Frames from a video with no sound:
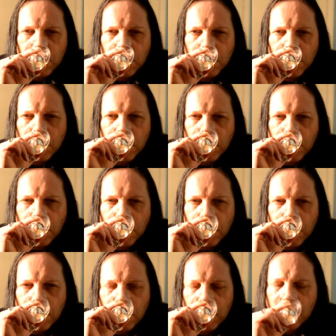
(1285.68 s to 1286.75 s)

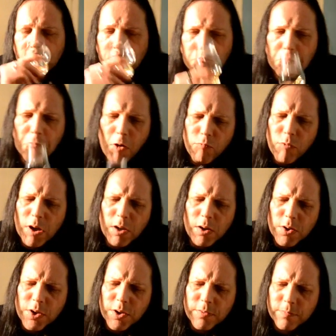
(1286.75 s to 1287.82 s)
Really
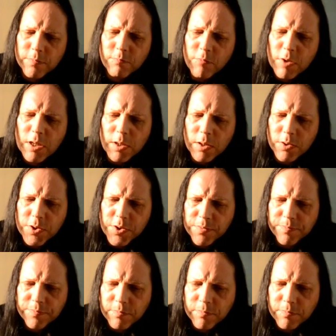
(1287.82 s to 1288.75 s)
nice, really nice.